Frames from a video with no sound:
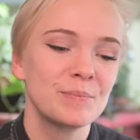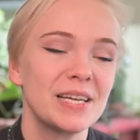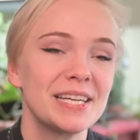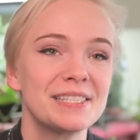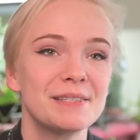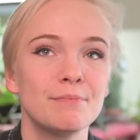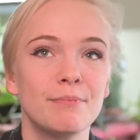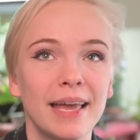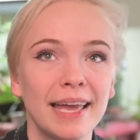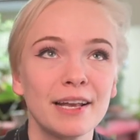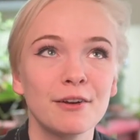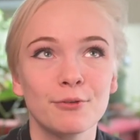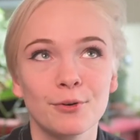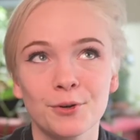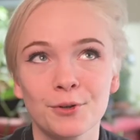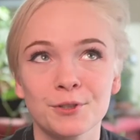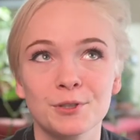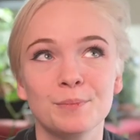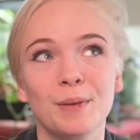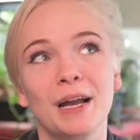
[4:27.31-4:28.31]
It's
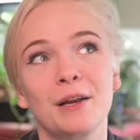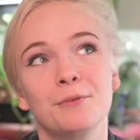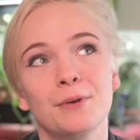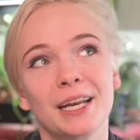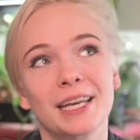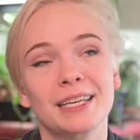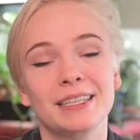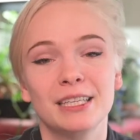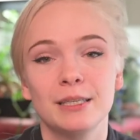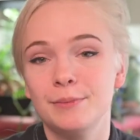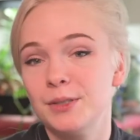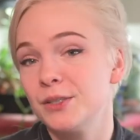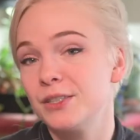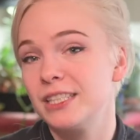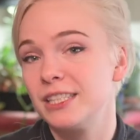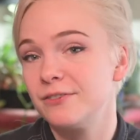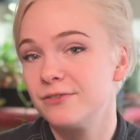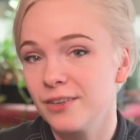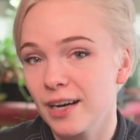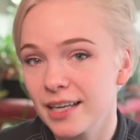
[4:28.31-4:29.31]
bankrolled by Reddit
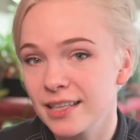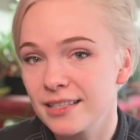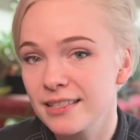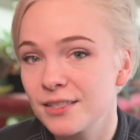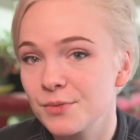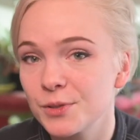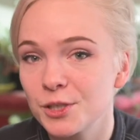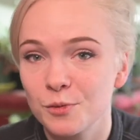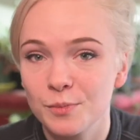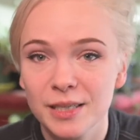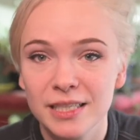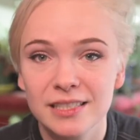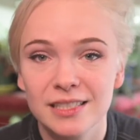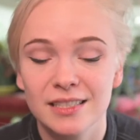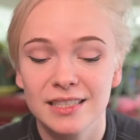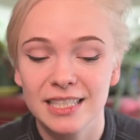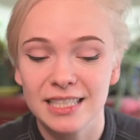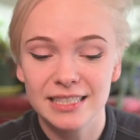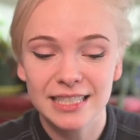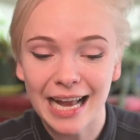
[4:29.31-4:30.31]
community funds, which means that
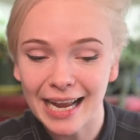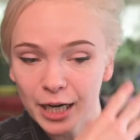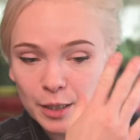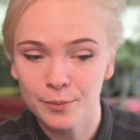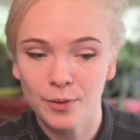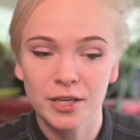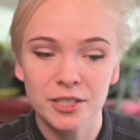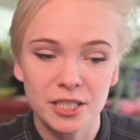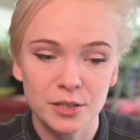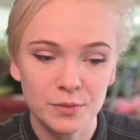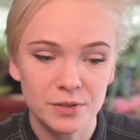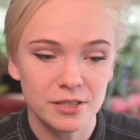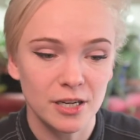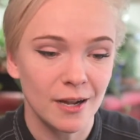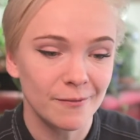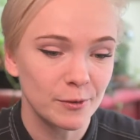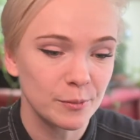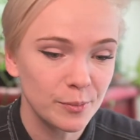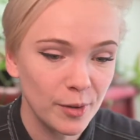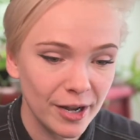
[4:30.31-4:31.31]
the entire project was
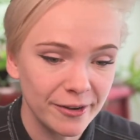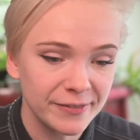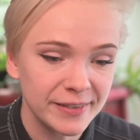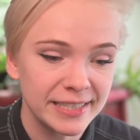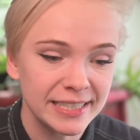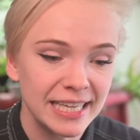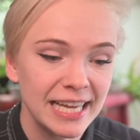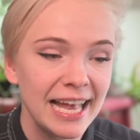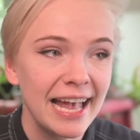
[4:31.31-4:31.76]
not for profit,